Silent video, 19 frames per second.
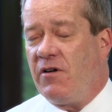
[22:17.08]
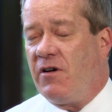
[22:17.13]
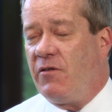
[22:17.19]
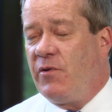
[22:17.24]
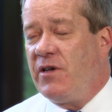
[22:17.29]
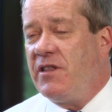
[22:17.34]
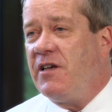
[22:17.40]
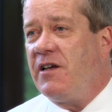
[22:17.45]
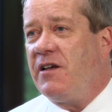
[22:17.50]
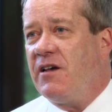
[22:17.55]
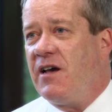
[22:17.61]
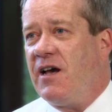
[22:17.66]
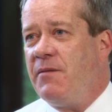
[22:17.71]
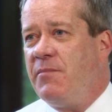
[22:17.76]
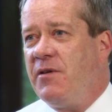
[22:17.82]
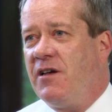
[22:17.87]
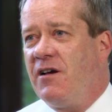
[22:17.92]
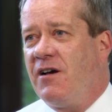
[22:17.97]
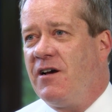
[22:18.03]
We think
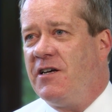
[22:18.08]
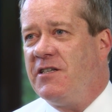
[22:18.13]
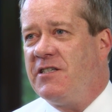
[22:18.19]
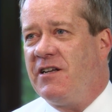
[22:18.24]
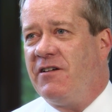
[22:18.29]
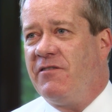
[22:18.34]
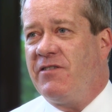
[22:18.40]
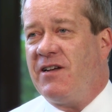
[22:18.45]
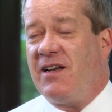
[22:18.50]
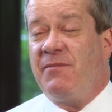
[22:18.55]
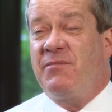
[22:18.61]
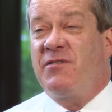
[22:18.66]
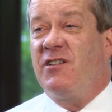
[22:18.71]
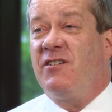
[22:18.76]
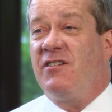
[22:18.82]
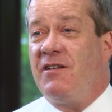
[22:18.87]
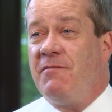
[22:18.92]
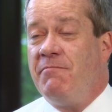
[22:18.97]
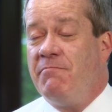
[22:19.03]
APIs have
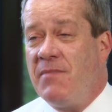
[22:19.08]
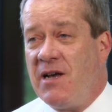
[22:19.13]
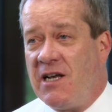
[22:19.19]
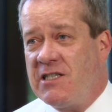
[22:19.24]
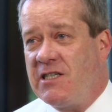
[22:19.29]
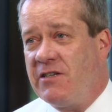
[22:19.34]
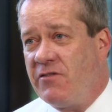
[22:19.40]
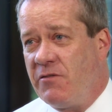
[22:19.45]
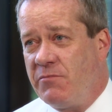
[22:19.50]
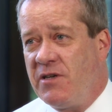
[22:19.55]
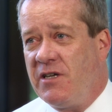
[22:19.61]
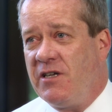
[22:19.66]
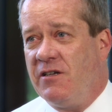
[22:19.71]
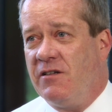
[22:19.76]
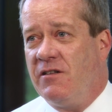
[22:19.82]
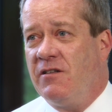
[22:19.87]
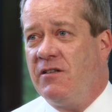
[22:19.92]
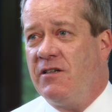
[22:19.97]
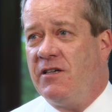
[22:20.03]
absolutely massive
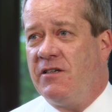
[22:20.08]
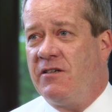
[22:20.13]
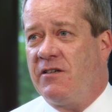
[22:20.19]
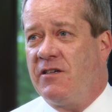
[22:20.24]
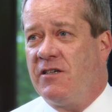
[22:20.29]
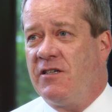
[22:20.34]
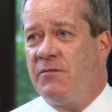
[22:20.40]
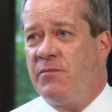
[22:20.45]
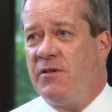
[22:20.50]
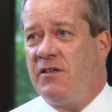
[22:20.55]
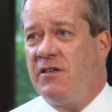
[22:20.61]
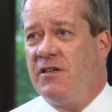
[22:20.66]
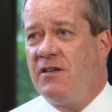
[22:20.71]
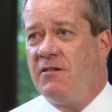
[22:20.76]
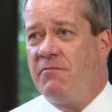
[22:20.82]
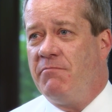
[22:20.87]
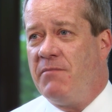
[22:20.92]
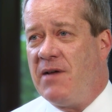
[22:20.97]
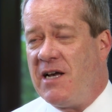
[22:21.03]
appeal and are going to be
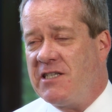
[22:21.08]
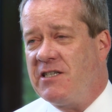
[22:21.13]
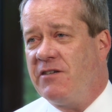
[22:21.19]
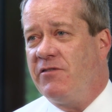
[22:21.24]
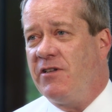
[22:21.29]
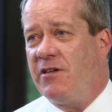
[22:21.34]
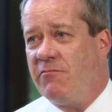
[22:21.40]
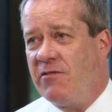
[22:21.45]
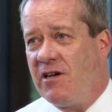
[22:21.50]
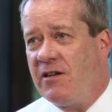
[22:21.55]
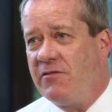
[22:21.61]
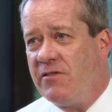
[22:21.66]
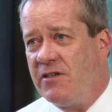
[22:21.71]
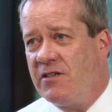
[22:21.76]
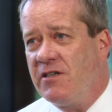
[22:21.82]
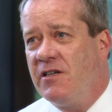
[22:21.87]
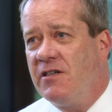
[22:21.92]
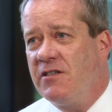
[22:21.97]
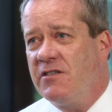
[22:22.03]
massively
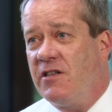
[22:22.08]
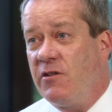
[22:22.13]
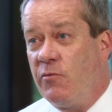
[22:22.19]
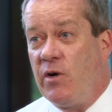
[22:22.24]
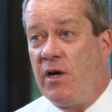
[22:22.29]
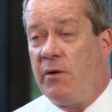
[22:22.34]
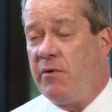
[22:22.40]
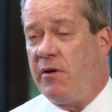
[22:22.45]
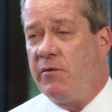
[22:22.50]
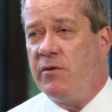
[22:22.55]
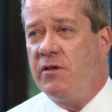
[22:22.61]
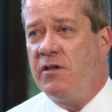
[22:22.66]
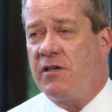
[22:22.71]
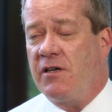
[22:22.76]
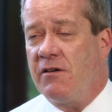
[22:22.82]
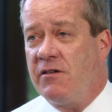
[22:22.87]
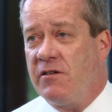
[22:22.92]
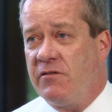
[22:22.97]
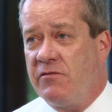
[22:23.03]
relevant to the way we
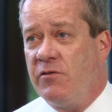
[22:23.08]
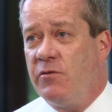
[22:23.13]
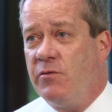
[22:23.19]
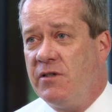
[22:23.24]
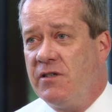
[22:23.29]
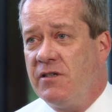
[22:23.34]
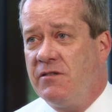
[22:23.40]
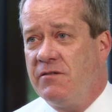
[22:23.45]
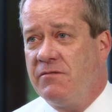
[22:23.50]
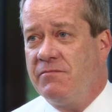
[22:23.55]
work going forward.